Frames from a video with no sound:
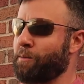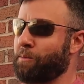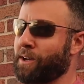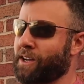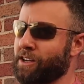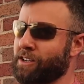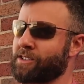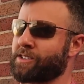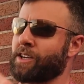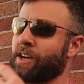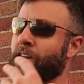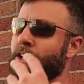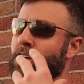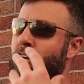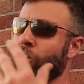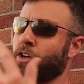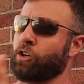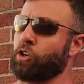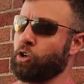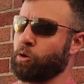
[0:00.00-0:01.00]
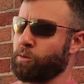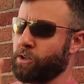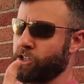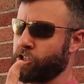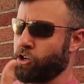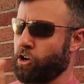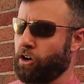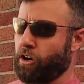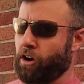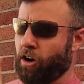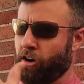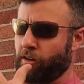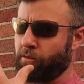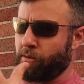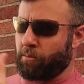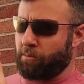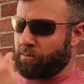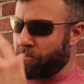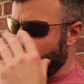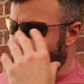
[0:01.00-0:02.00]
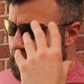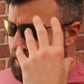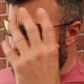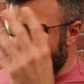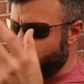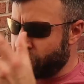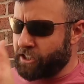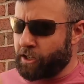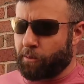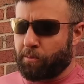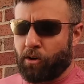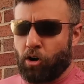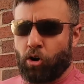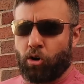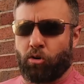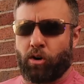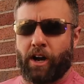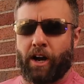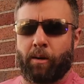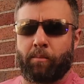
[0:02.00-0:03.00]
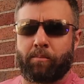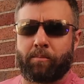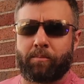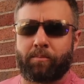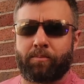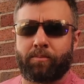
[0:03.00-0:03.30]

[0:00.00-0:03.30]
Because humans are easy to program.